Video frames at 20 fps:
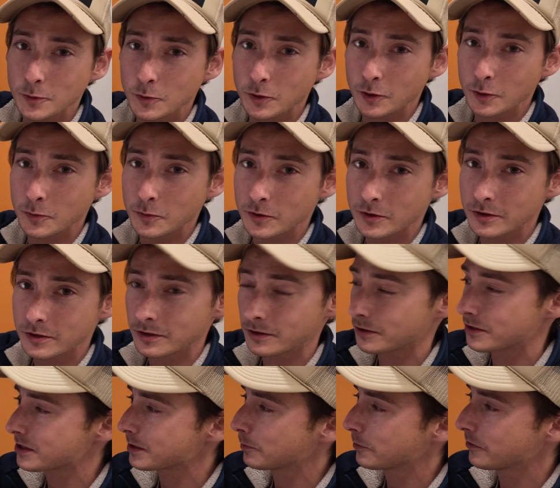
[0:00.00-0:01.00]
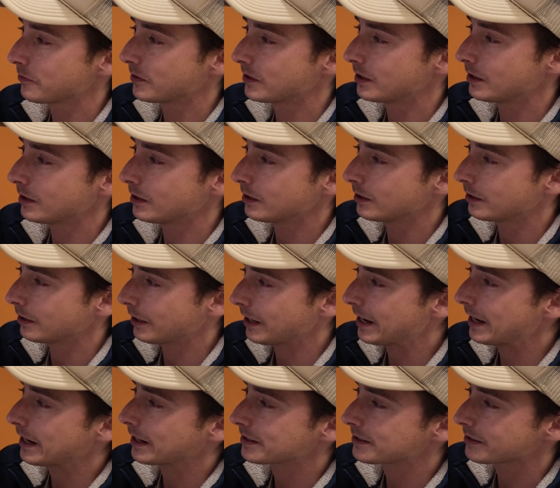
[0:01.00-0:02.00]
go over some of the
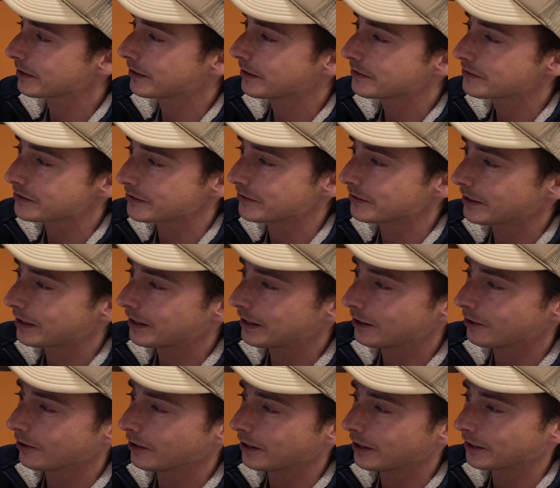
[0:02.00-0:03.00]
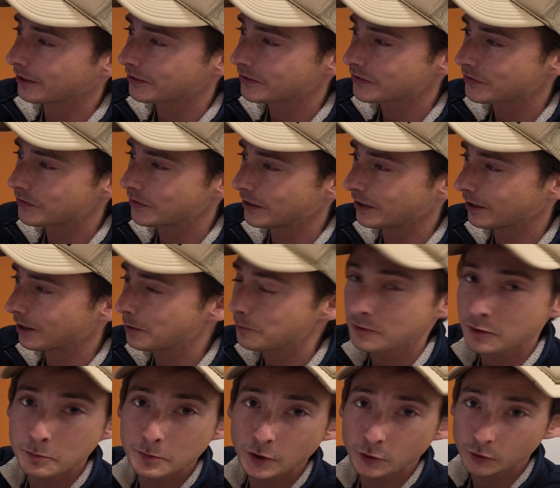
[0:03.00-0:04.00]
accents and dialects that I'm
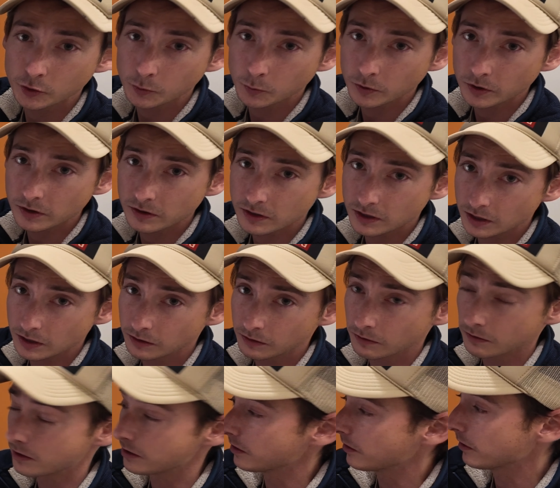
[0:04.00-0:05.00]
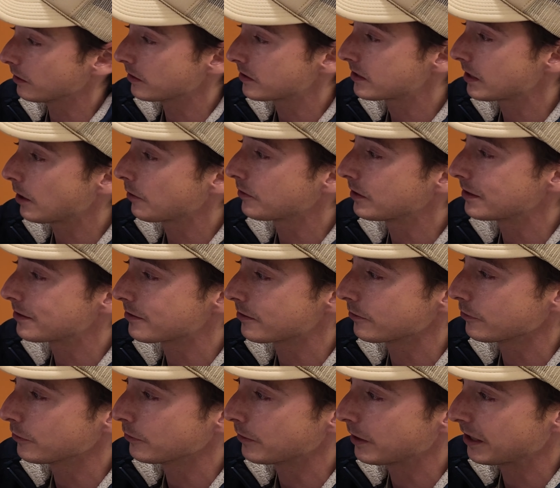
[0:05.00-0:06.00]
familiar with in the
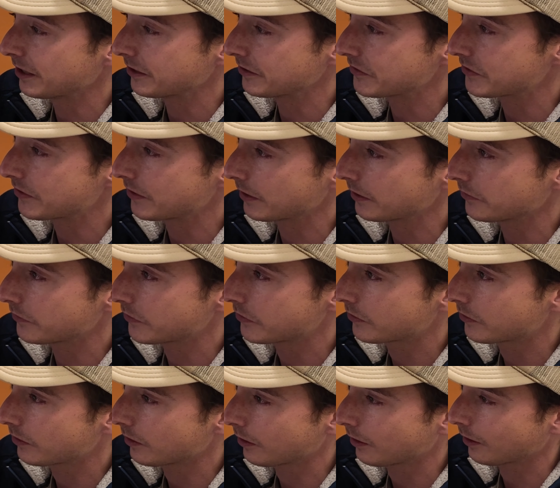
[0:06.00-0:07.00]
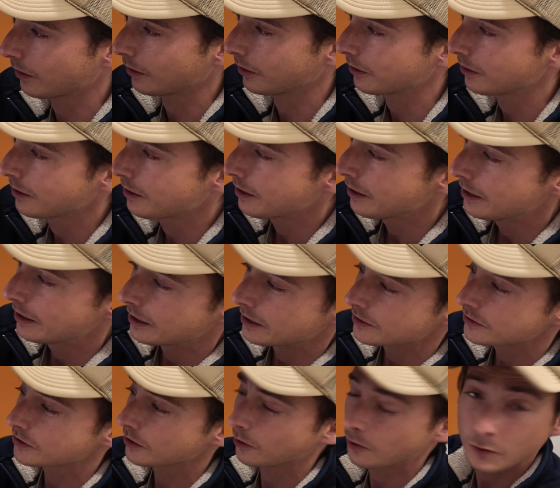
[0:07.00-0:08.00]
Southeastern United States.
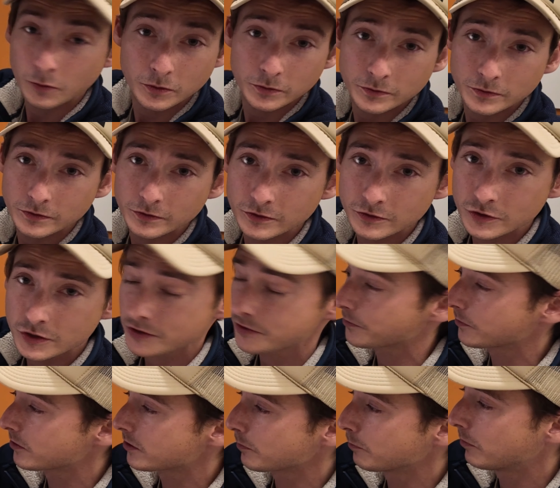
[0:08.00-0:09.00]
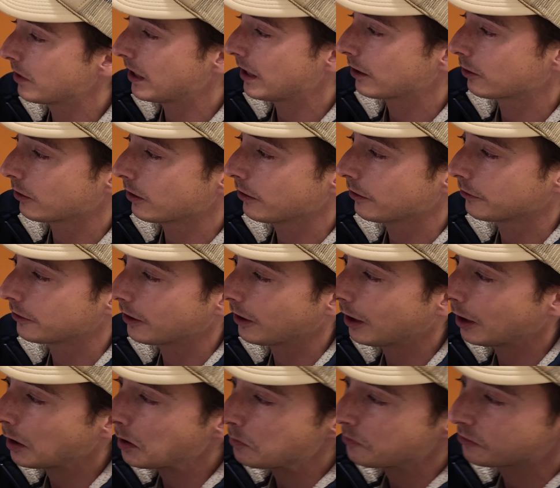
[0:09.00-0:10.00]
So, just for some background,
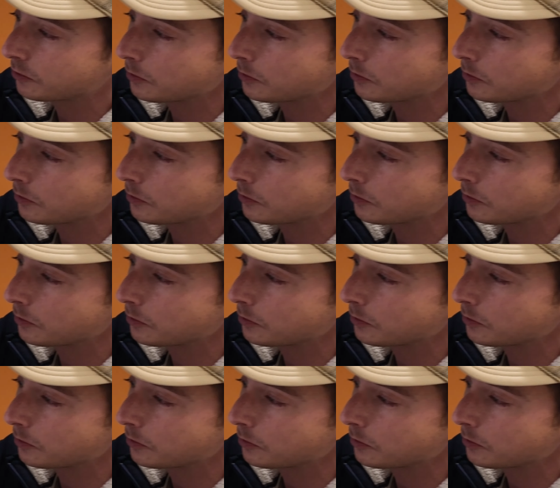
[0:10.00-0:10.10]
I'm